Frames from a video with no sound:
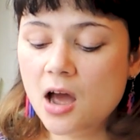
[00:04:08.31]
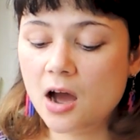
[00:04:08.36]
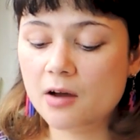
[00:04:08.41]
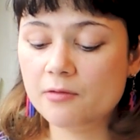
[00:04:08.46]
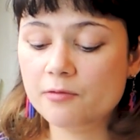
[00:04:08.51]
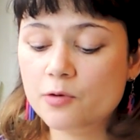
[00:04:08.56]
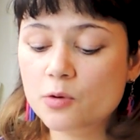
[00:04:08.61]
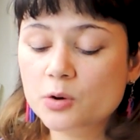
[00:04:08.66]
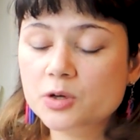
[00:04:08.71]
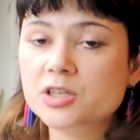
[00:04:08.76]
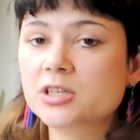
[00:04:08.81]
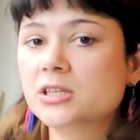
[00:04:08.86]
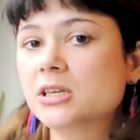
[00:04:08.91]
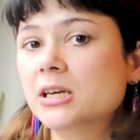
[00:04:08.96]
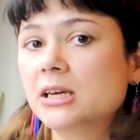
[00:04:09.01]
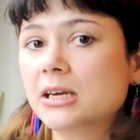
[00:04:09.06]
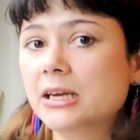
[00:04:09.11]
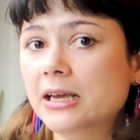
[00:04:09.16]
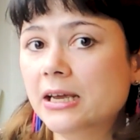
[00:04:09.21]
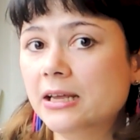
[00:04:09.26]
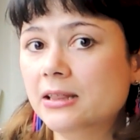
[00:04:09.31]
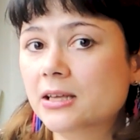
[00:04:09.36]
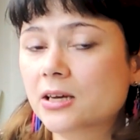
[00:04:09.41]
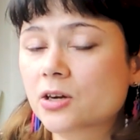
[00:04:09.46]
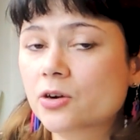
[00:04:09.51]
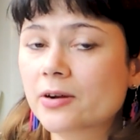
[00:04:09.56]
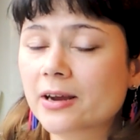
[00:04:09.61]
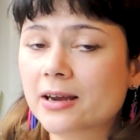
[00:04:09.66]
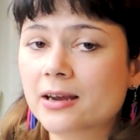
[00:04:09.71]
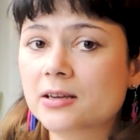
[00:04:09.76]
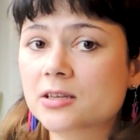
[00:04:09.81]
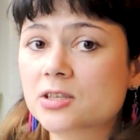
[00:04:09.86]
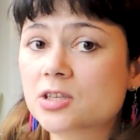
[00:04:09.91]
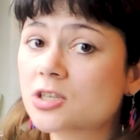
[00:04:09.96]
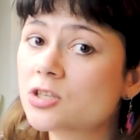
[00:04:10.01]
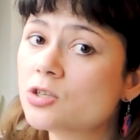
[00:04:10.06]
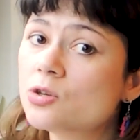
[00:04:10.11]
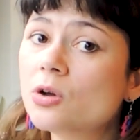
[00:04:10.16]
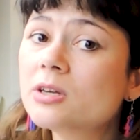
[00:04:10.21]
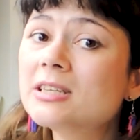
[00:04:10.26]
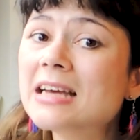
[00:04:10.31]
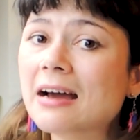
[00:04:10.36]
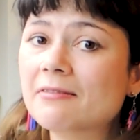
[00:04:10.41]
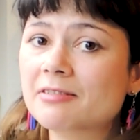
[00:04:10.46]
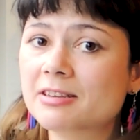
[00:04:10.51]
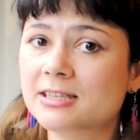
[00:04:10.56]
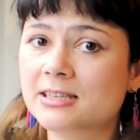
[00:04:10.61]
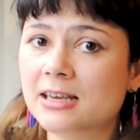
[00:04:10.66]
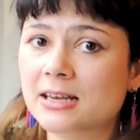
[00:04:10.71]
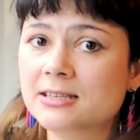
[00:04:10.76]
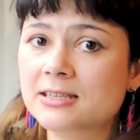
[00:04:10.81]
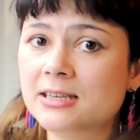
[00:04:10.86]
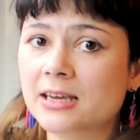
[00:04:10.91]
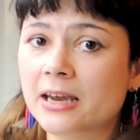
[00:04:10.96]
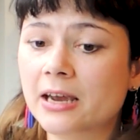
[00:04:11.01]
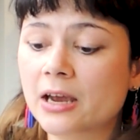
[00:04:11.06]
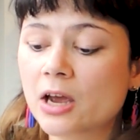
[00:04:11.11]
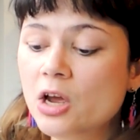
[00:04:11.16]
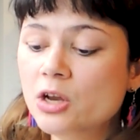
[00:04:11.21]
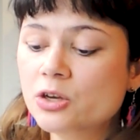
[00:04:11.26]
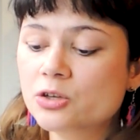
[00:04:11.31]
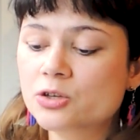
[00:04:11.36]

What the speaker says: Unfortunately, the Cricut does not have a setting